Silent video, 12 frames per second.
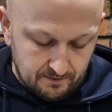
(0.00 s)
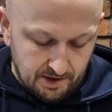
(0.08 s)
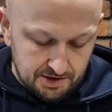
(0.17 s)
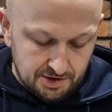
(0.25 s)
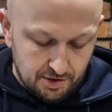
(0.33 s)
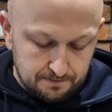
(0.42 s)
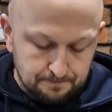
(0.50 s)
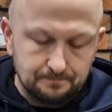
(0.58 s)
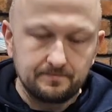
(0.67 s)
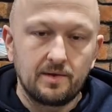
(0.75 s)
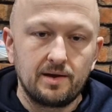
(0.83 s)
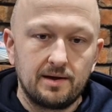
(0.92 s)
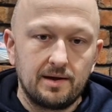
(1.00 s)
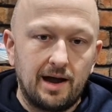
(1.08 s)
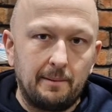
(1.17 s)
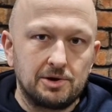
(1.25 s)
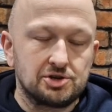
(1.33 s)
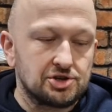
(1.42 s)
So,
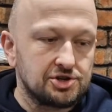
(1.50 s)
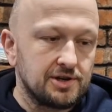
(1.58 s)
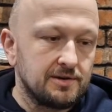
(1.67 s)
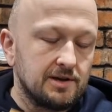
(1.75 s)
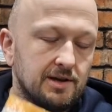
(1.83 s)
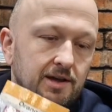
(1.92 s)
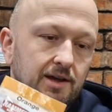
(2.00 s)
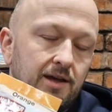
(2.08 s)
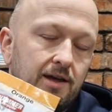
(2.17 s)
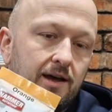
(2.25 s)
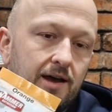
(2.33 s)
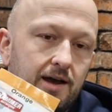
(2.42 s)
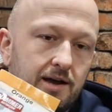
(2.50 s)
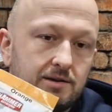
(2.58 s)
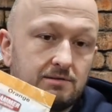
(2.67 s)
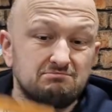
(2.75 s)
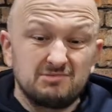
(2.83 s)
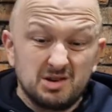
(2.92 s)
Hammer Nutrition,
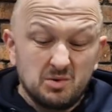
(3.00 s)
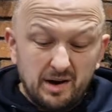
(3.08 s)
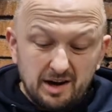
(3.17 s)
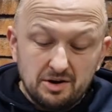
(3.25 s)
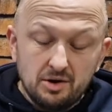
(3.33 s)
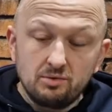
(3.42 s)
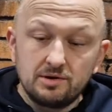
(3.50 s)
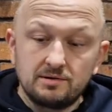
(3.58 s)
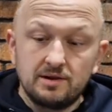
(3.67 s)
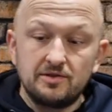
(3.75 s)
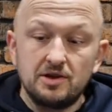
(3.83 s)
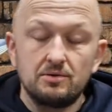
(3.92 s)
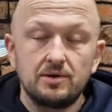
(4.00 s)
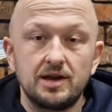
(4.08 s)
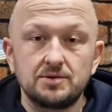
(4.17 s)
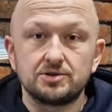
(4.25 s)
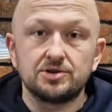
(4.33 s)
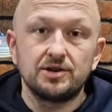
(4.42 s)
quite unknown in the UK
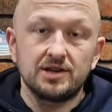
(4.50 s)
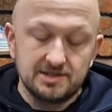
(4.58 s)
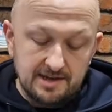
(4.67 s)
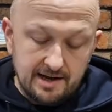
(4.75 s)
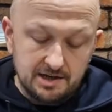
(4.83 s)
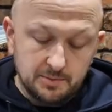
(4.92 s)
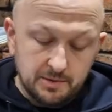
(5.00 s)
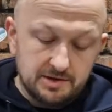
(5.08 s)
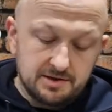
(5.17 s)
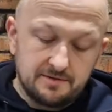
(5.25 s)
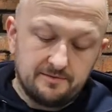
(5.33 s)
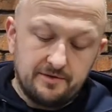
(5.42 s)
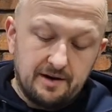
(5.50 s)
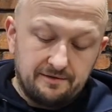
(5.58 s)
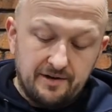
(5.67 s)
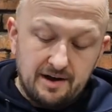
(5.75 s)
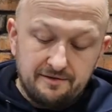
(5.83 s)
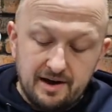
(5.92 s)
to a certain extent, but
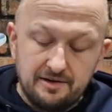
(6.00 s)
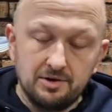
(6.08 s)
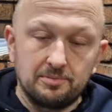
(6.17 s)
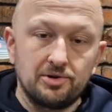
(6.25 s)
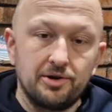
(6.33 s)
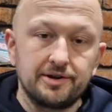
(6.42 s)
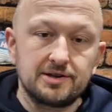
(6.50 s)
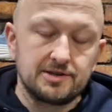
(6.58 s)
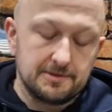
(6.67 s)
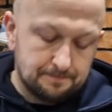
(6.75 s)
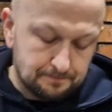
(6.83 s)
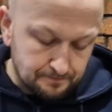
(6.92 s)
very, very good products.